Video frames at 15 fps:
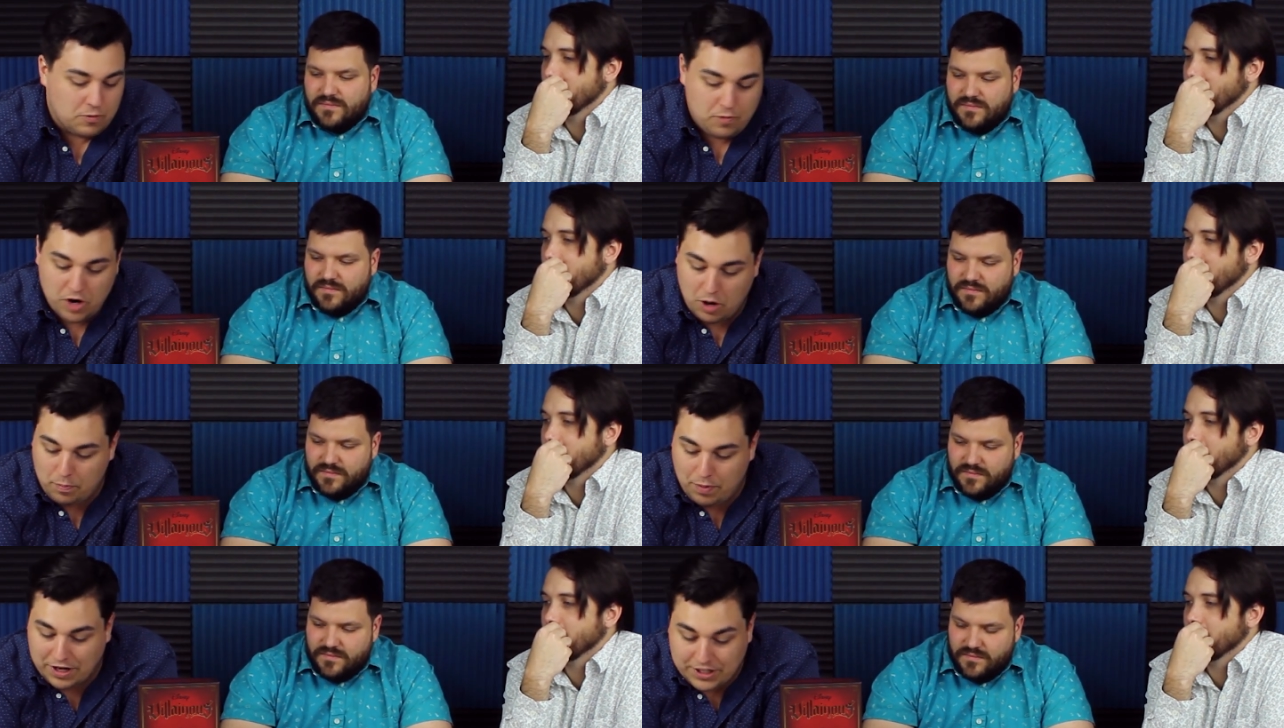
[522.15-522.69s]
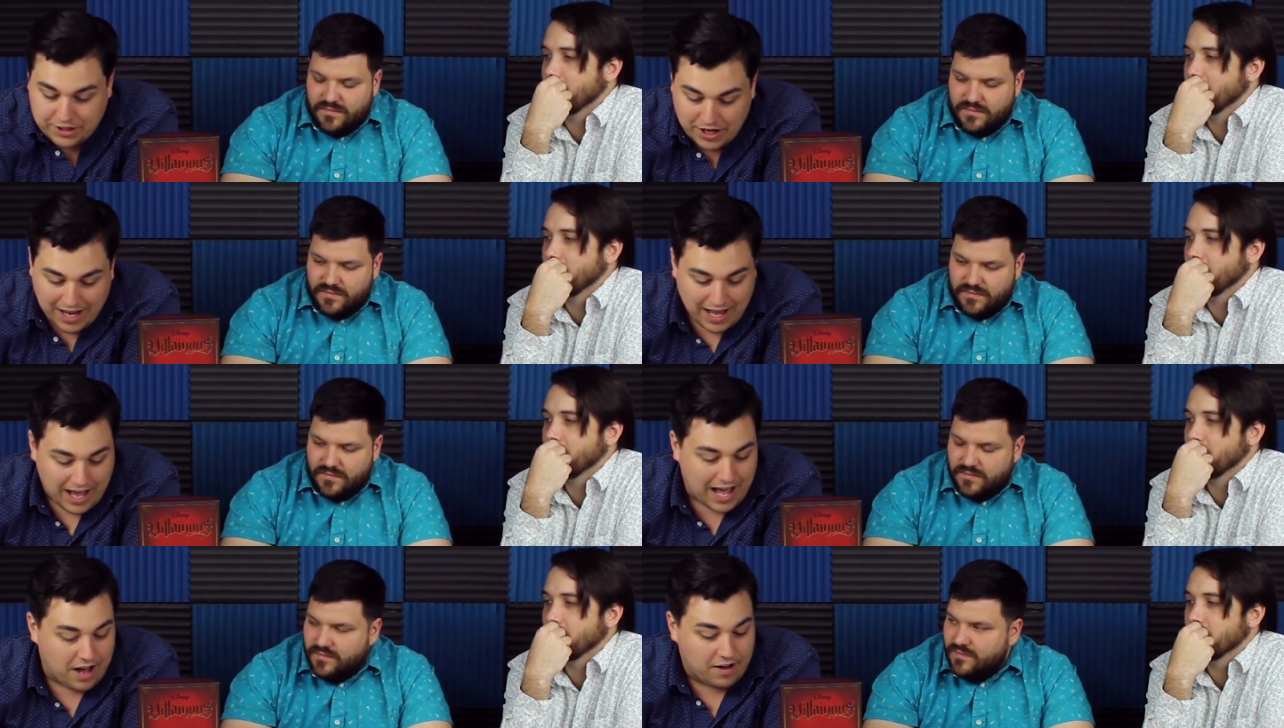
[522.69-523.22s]
Speaker 1: to put a bunch of
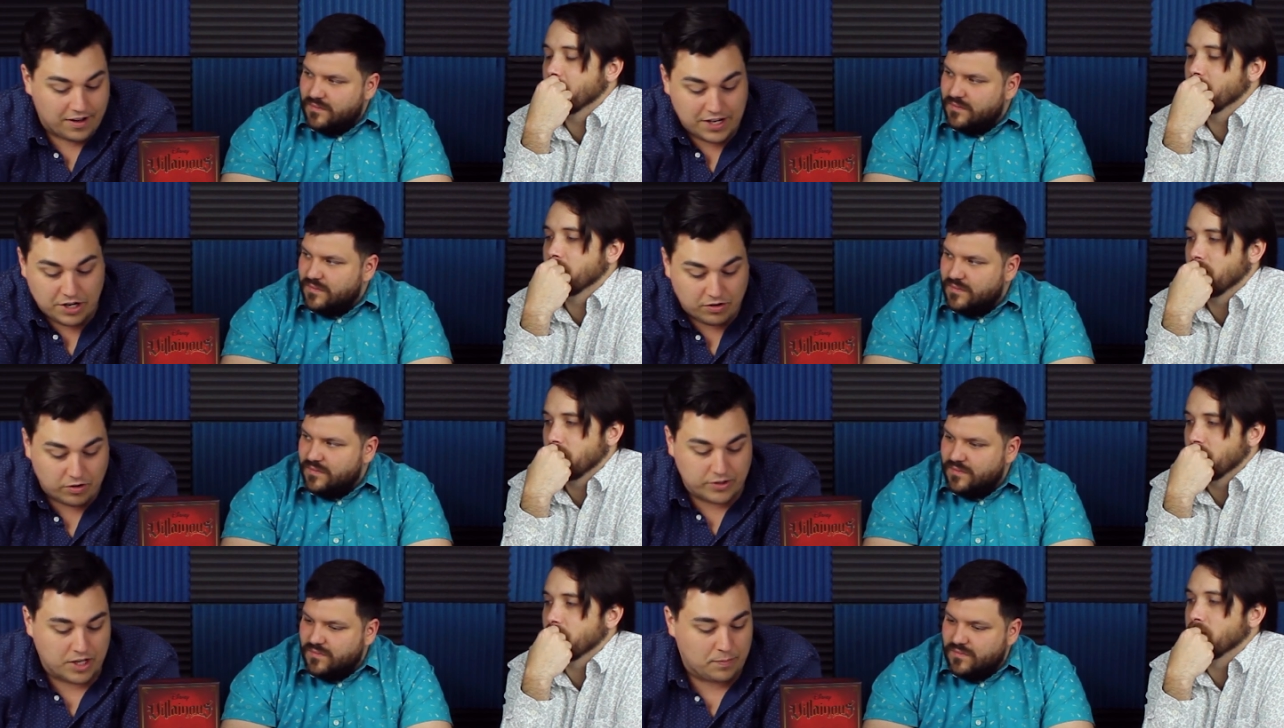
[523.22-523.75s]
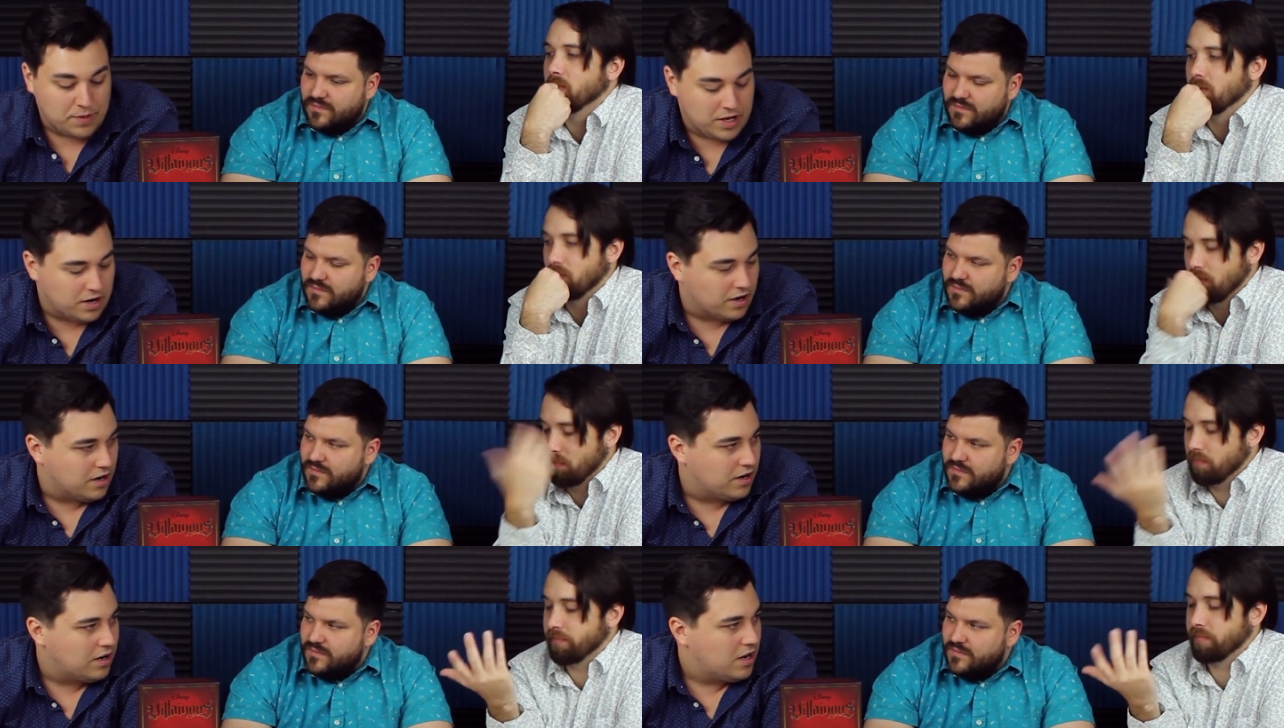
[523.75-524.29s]
uh, uh, heroes up
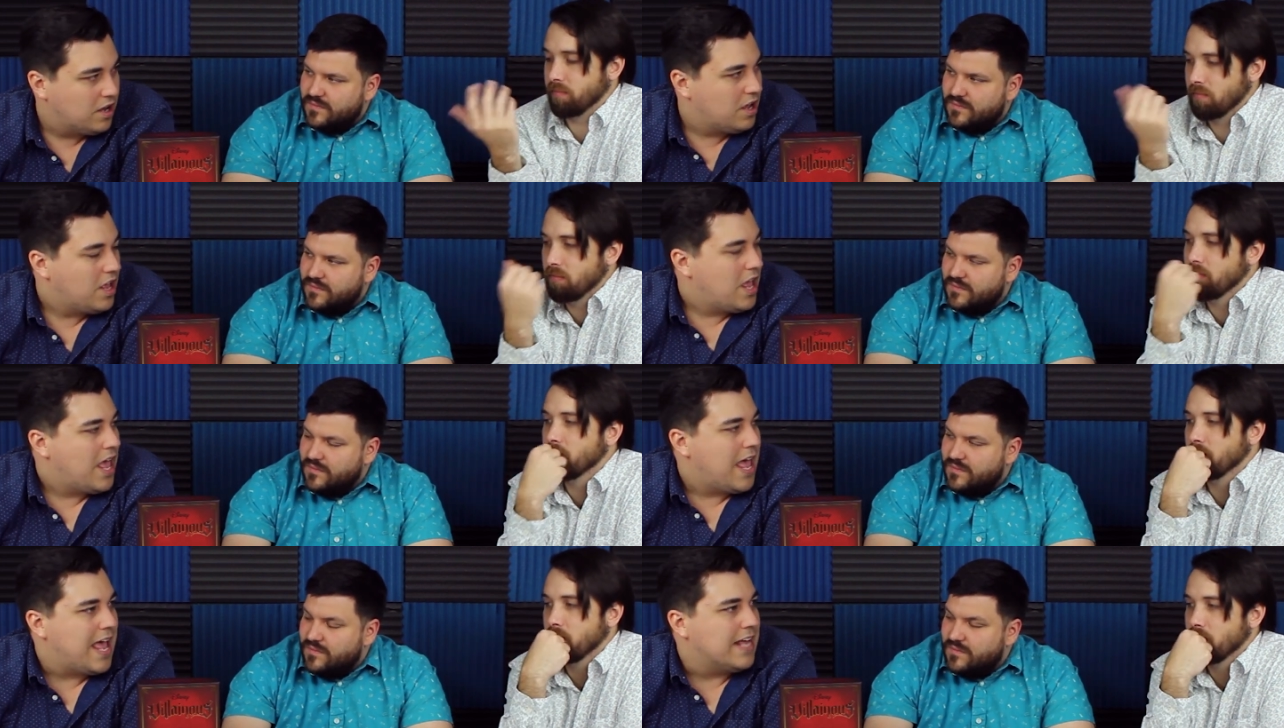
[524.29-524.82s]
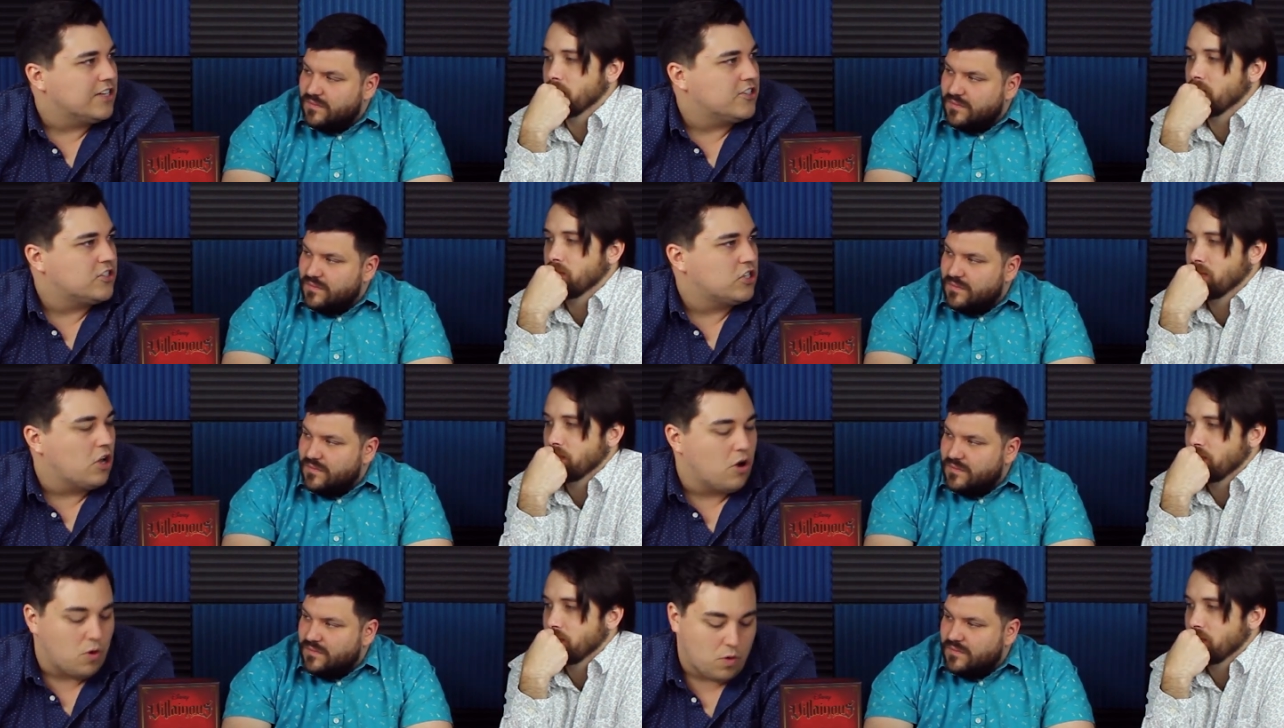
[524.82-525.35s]
here mm-hmm. and
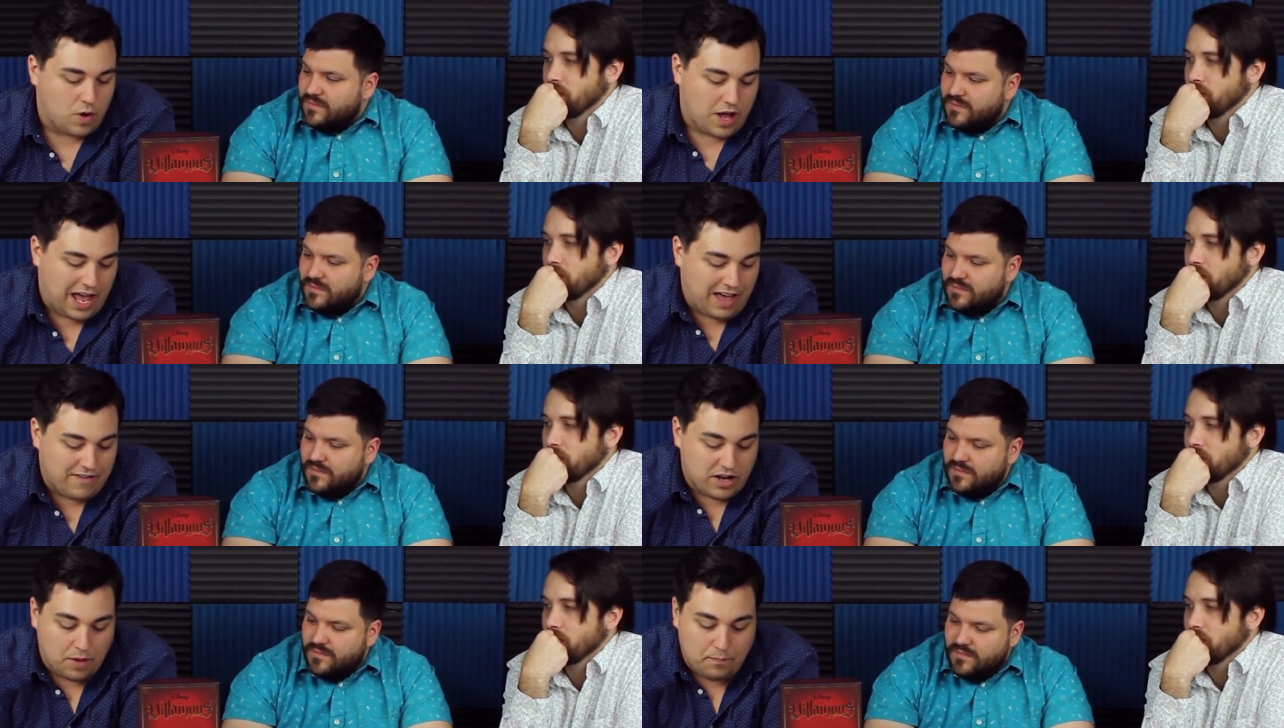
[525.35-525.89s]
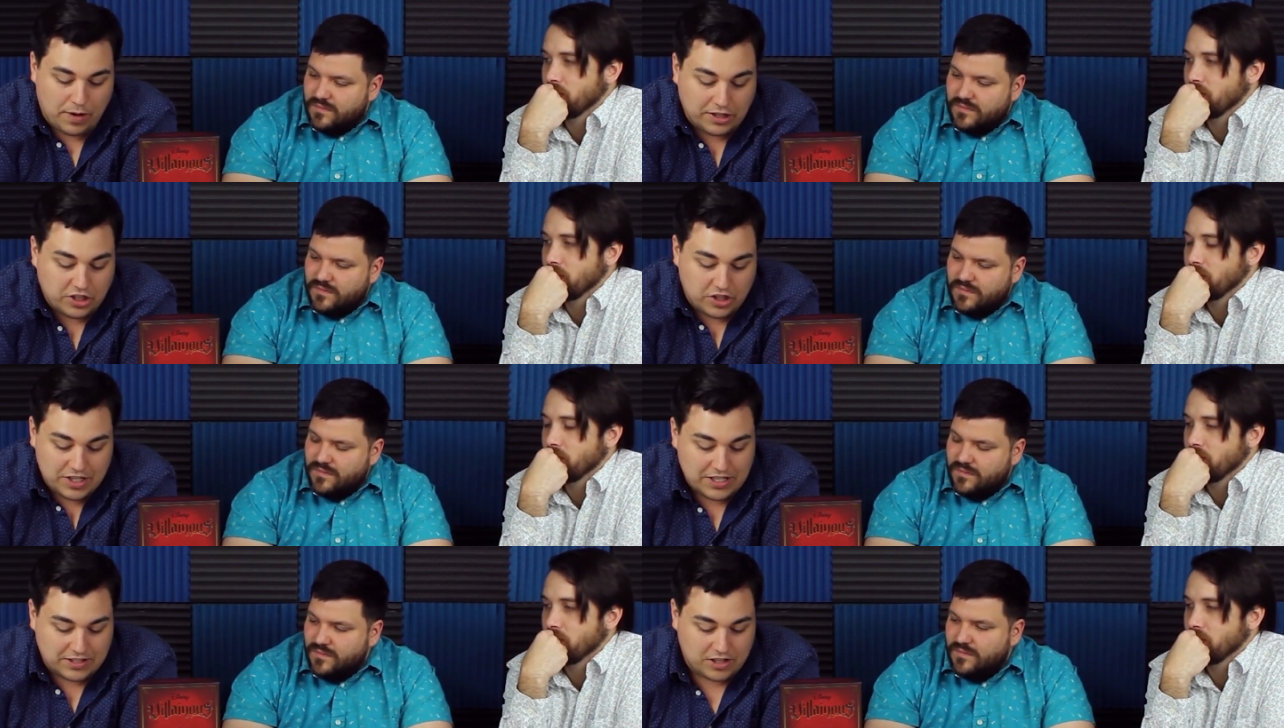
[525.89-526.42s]
so having a bunch
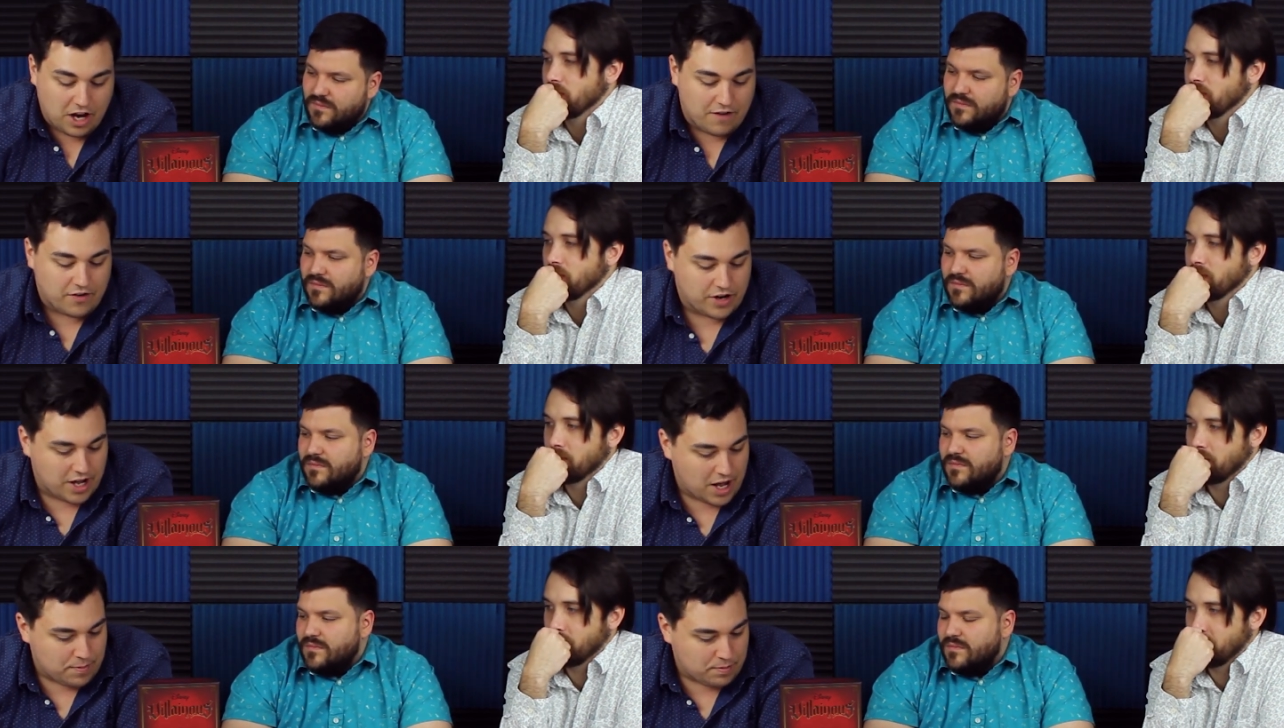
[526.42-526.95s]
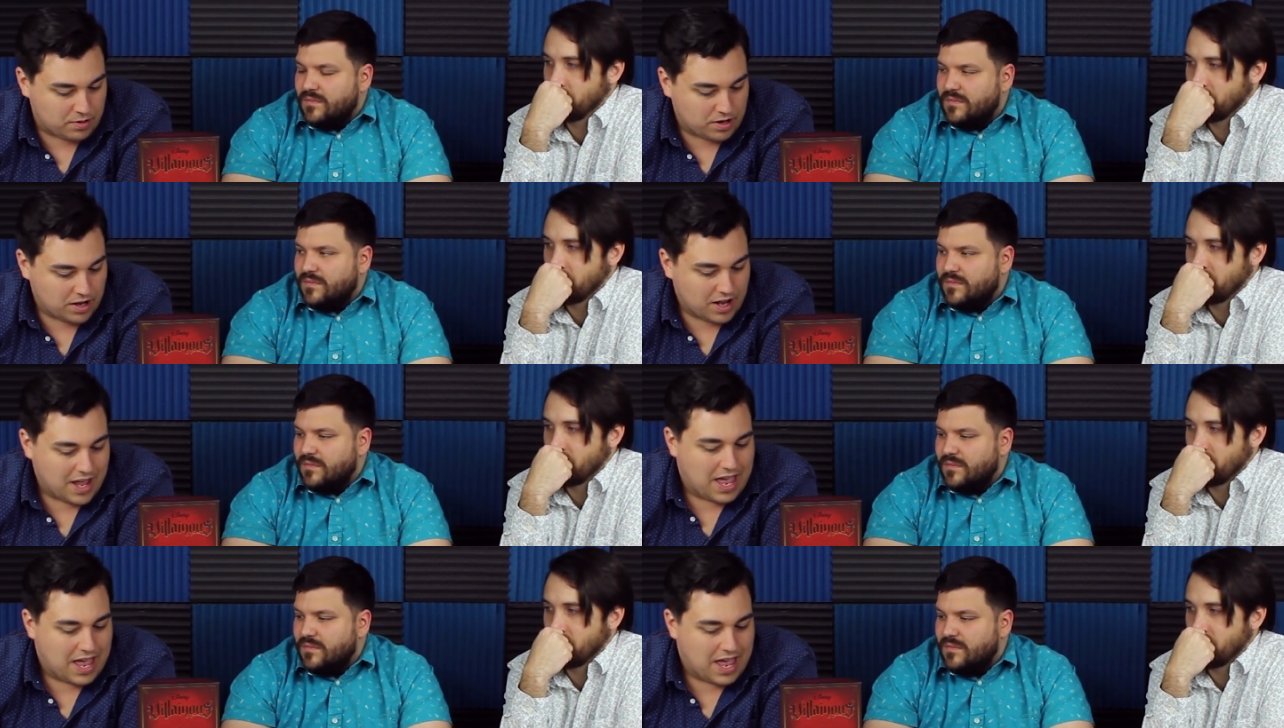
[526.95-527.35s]
of these covered up